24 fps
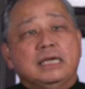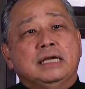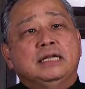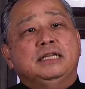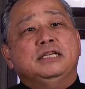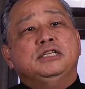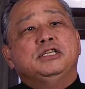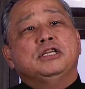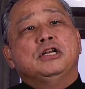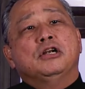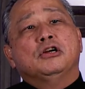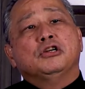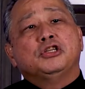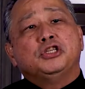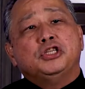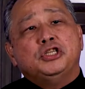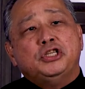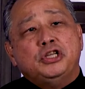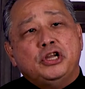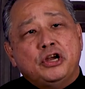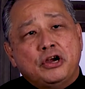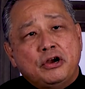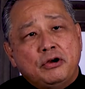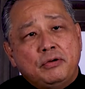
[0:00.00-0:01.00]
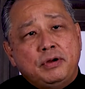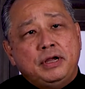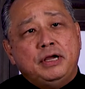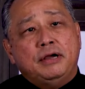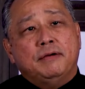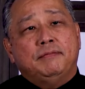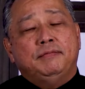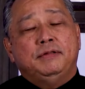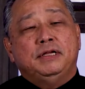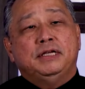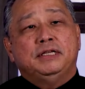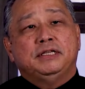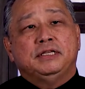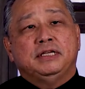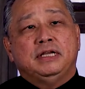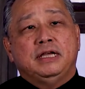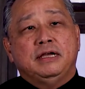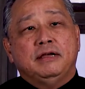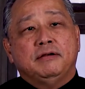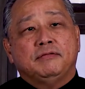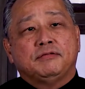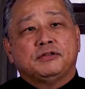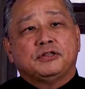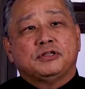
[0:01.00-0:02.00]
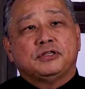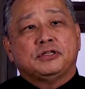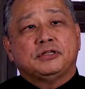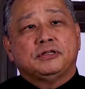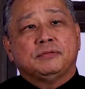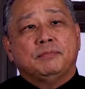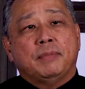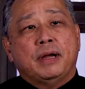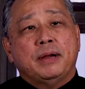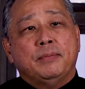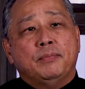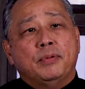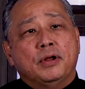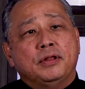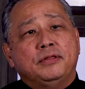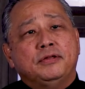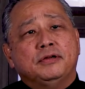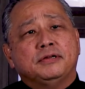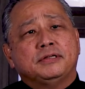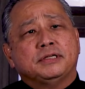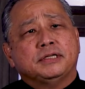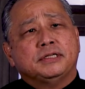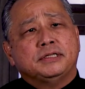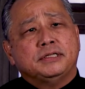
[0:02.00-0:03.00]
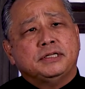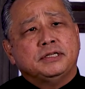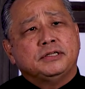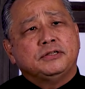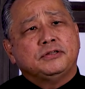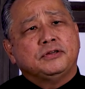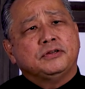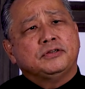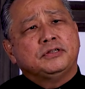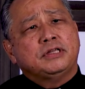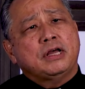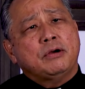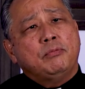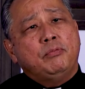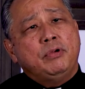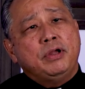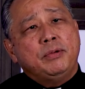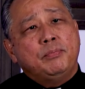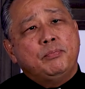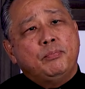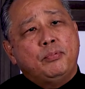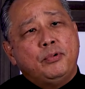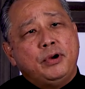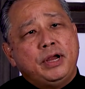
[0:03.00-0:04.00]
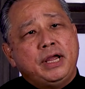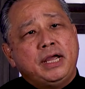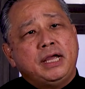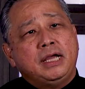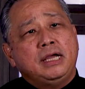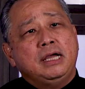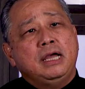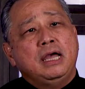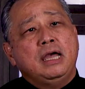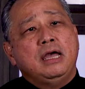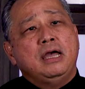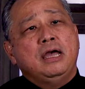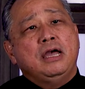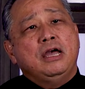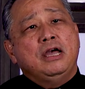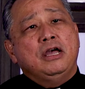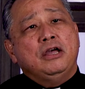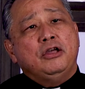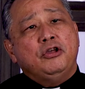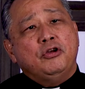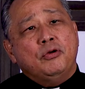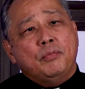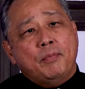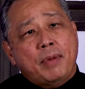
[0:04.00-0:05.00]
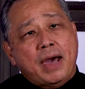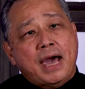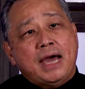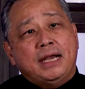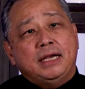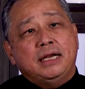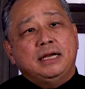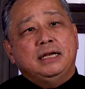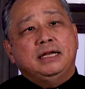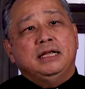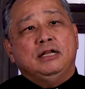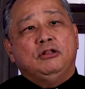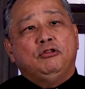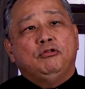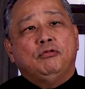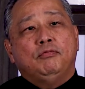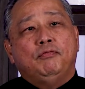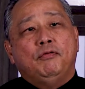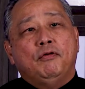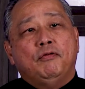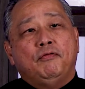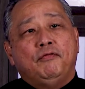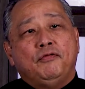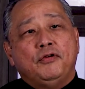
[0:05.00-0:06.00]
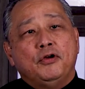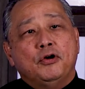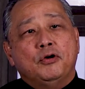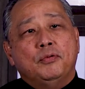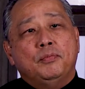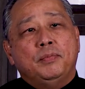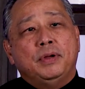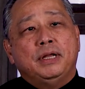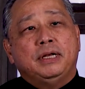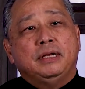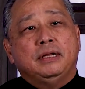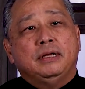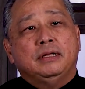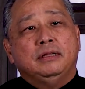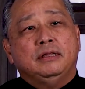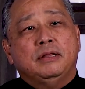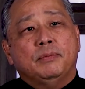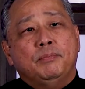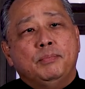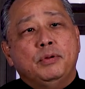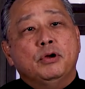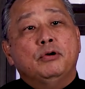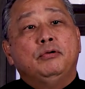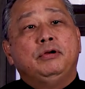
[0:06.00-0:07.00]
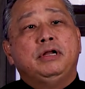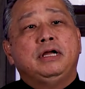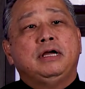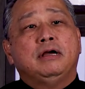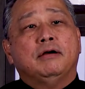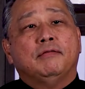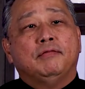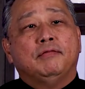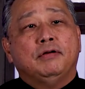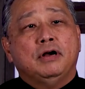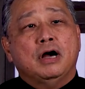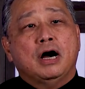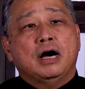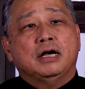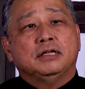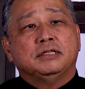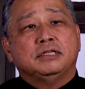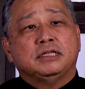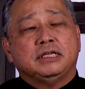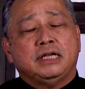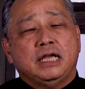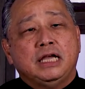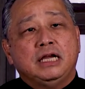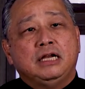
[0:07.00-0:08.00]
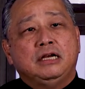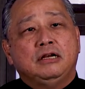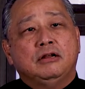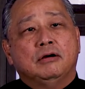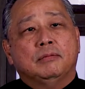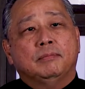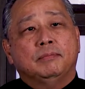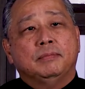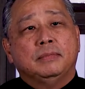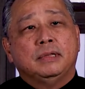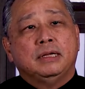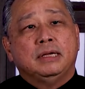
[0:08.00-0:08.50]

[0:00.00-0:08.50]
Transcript: It is in our sharing of these gifts, my brothers and sisters, that we bring humanity to fulfillment in the building of God's kingdom